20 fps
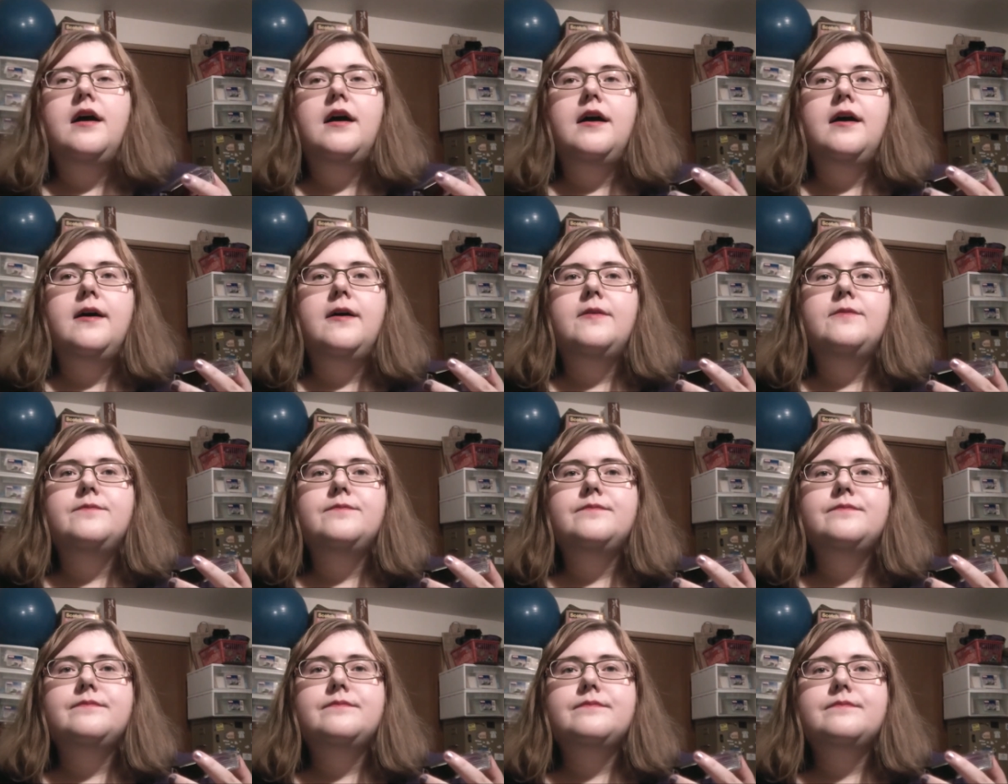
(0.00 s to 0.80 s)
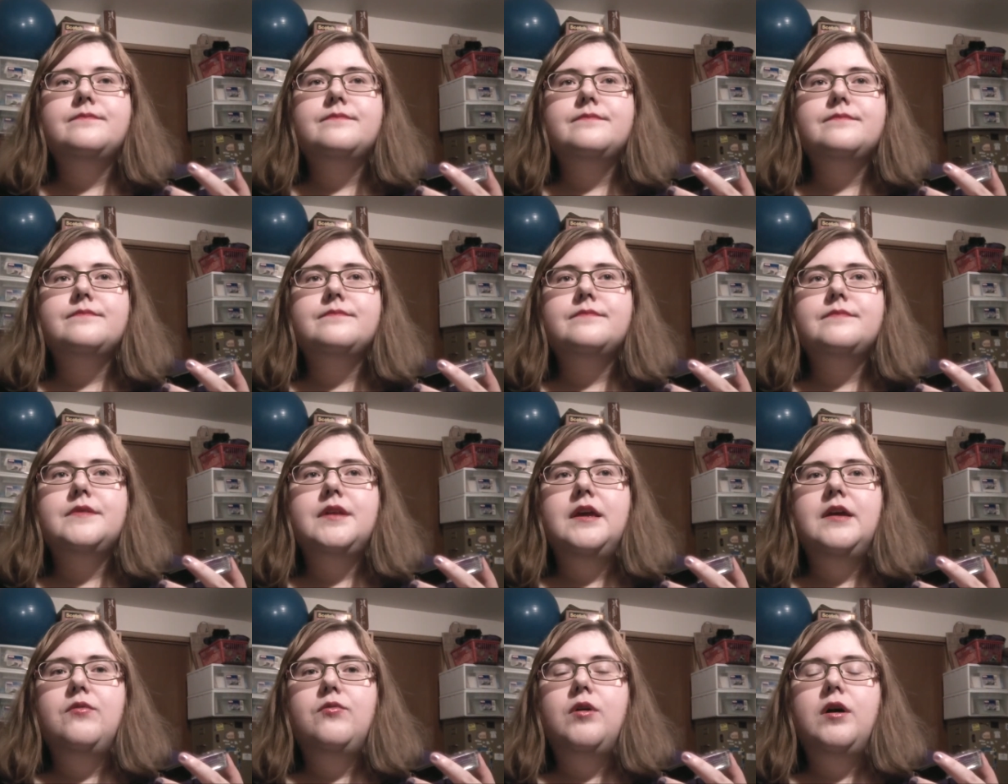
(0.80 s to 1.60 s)
Um,
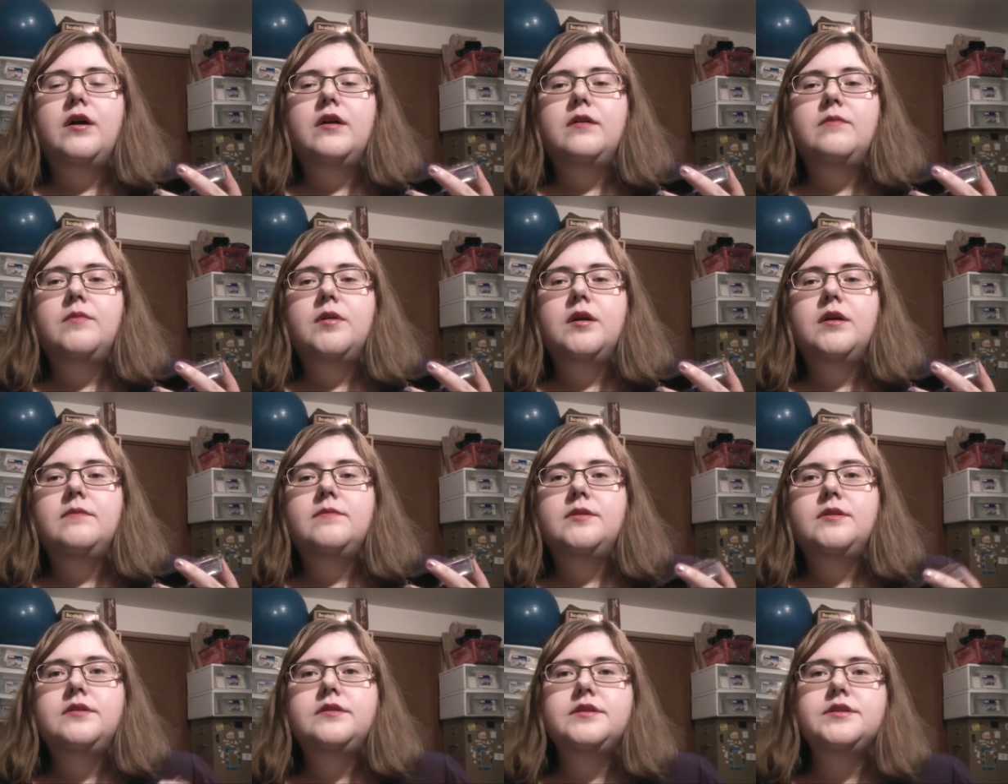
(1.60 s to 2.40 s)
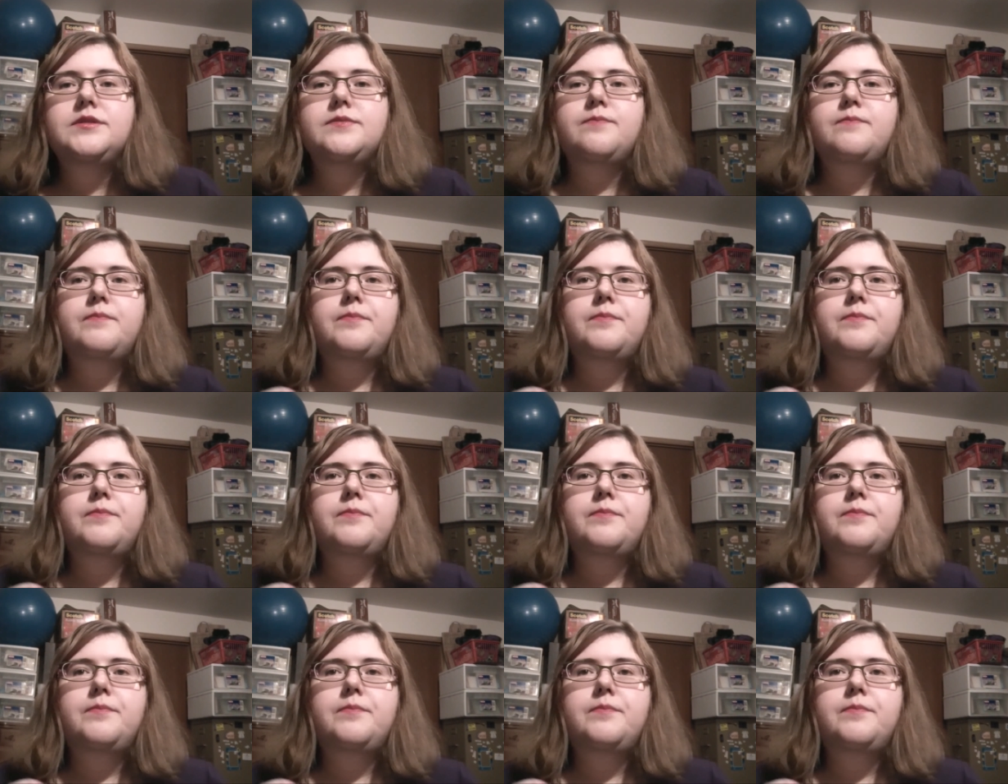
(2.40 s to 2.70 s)
it water marbles,